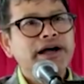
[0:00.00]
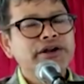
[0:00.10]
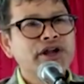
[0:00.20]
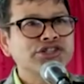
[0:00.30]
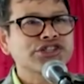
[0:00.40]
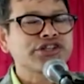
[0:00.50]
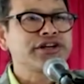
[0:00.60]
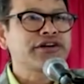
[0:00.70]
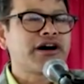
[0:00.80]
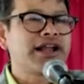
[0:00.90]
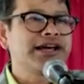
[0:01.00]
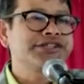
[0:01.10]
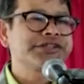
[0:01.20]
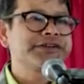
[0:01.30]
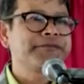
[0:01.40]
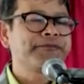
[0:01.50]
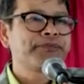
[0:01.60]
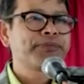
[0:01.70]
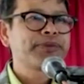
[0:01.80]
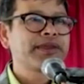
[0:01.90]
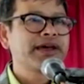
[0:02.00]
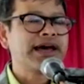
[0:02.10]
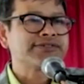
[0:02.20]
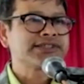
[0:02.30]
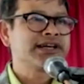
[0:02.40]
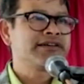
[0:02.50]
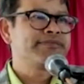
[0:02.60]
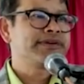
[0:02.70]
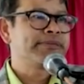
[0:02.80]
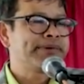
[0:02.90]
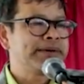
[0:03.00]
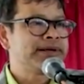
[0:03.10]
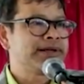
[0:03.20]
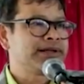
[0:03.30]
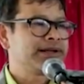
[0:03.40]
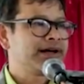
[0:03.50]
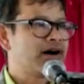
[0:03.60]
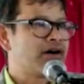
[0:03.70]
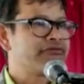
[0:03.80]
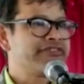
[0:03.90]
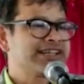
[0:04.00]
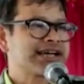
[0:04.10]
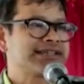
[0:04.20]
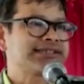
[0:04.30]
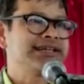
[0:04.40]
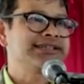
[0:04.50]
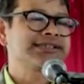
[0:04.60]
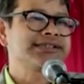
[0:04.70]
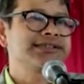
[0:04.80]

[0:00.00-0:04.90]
Nongstoiñ College have served the people of West Kars Hills